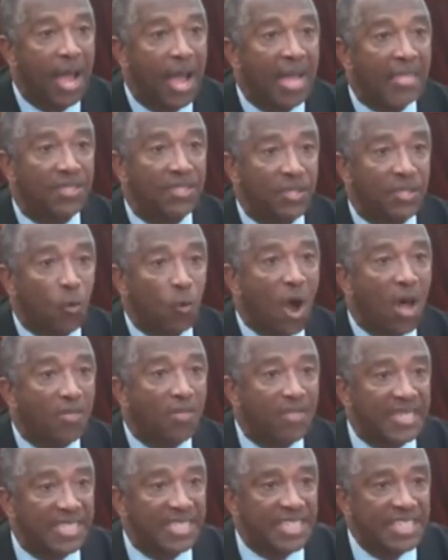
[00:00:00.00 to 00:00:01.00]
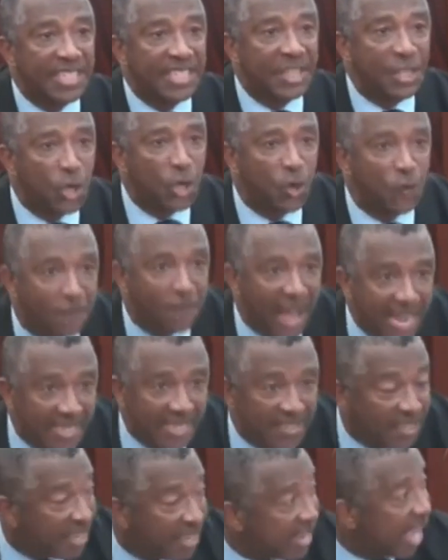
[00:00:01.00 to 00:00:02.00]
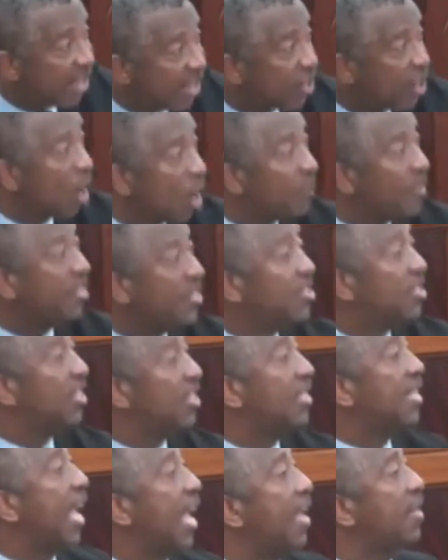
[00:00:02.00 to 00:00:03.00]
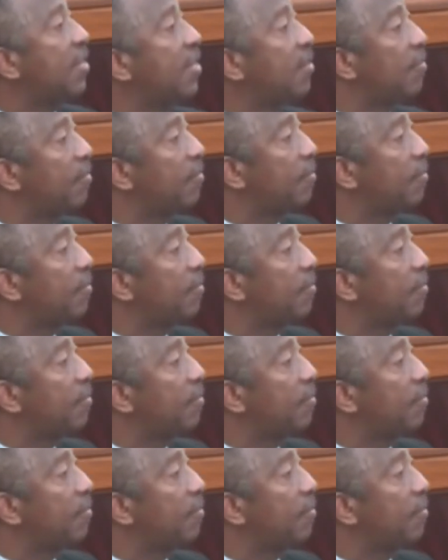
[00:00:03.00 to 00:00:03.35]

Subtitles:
as to what this neophyte in economics just said.